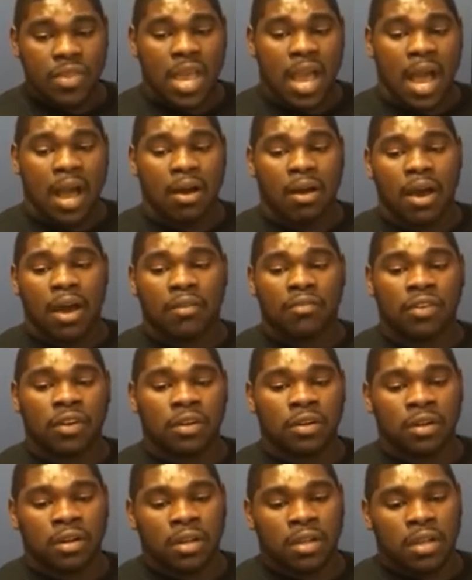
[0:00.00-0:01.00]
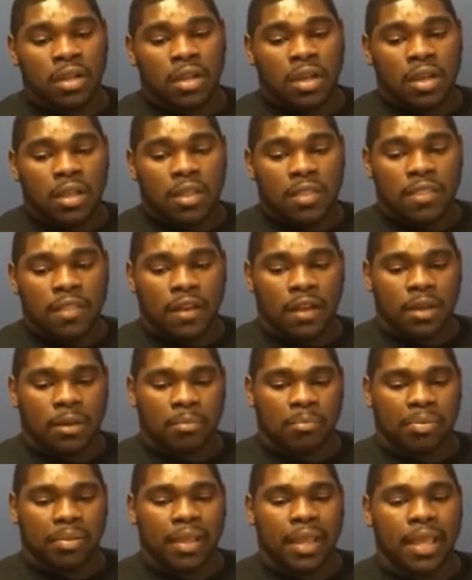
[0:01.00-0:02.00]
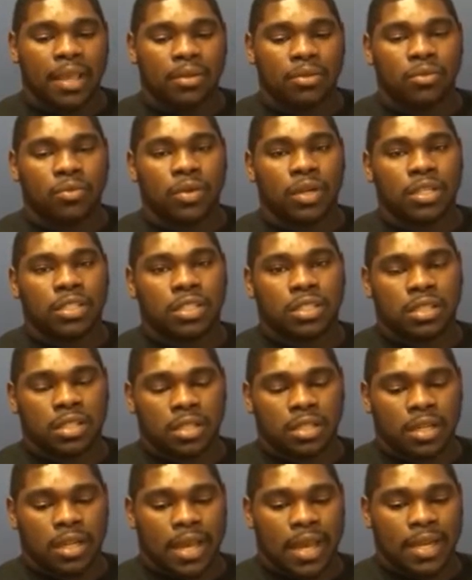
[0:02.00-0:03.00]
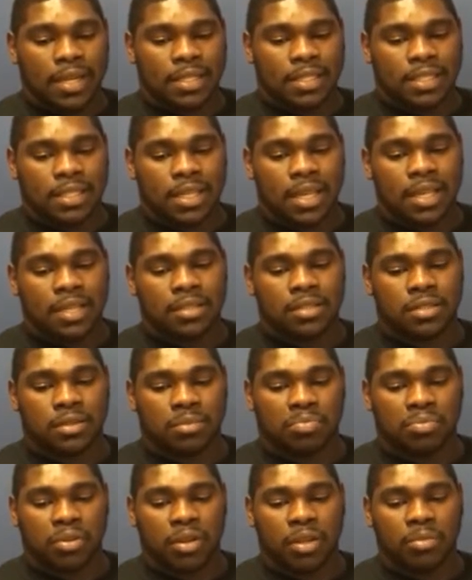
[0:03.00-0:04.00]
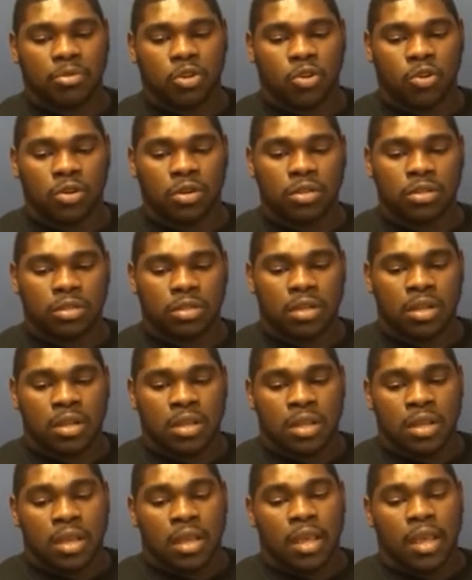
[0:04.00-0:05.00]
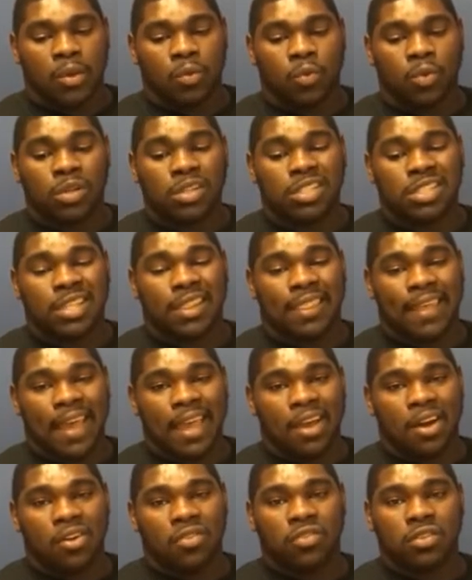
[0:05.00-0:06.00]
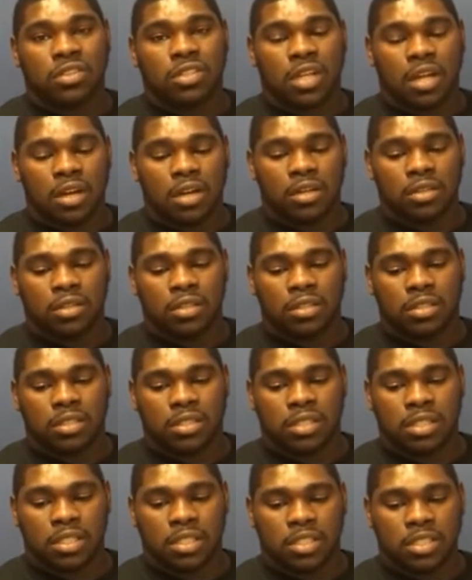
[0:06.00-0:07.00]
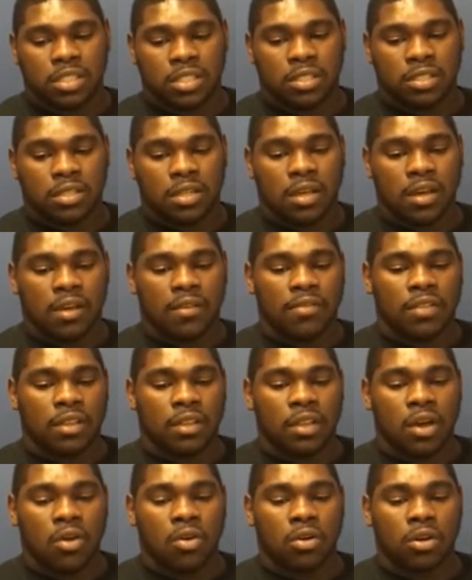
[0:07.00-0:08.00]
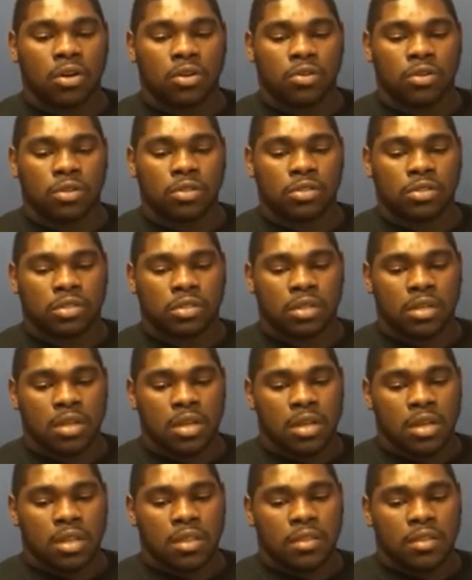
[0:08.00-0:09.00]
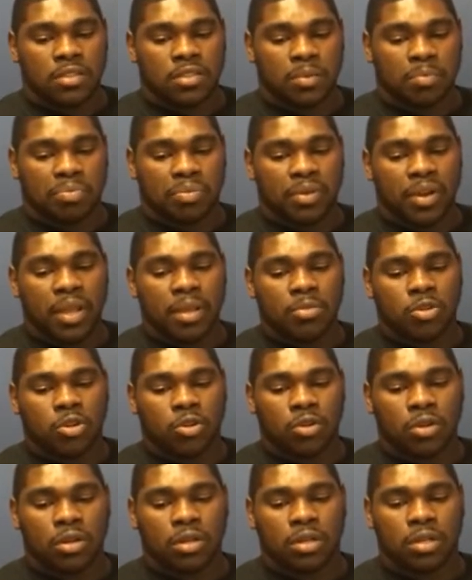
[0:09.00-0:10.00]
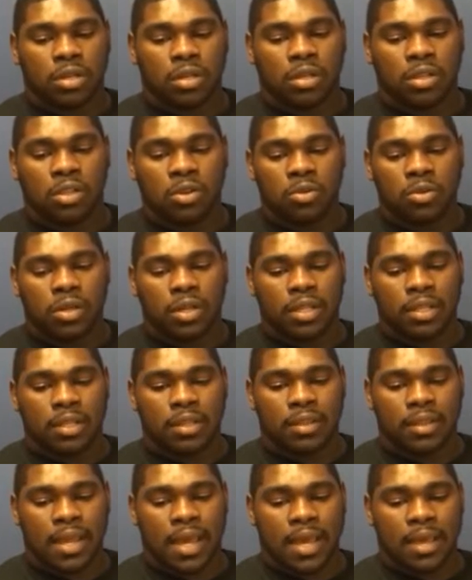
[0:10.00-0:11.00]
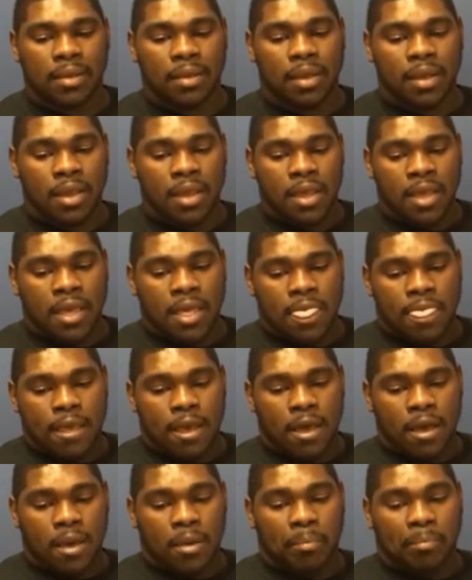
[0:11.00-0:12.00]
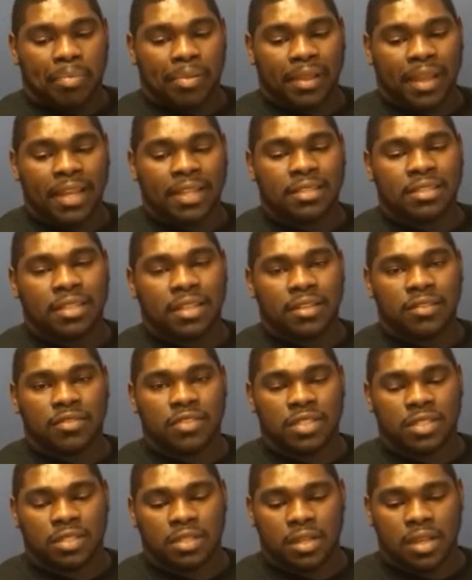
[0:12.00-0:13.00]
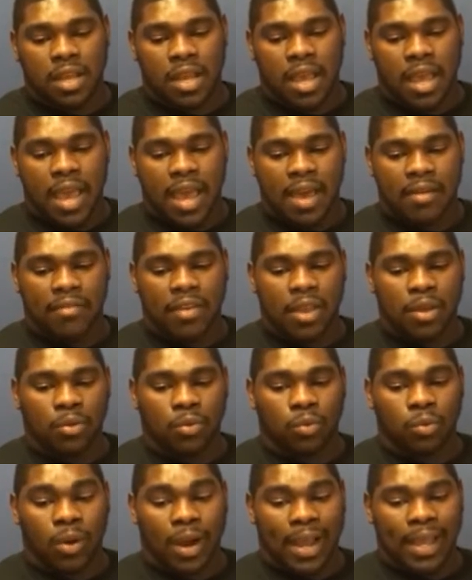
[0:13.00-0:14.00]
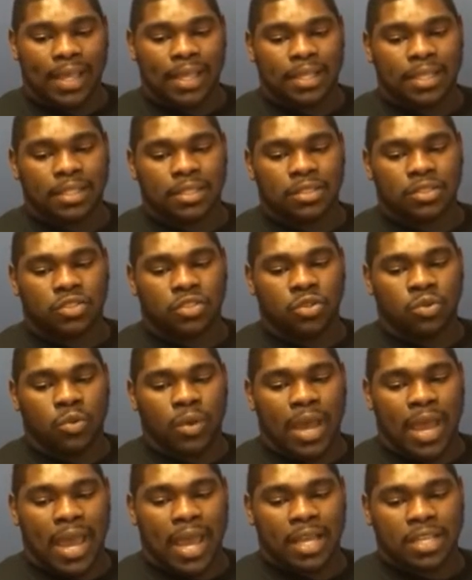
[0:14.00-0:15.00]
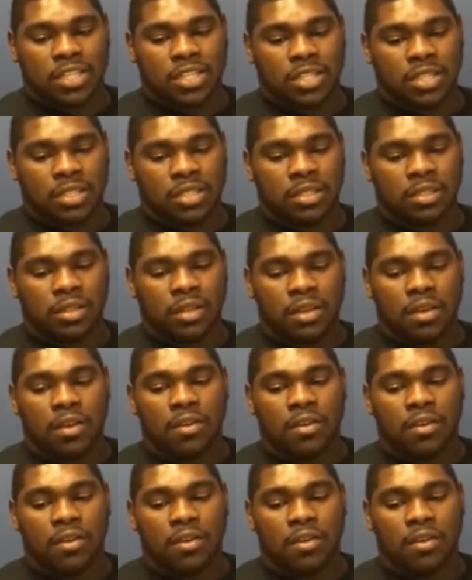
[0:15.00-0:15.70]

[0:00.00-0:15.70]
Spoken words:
However, the complaint reached the United States Supreme Court, in which they overturned the decision of the lower courts. The Supreme Court concluded that plaintiffs have a right to action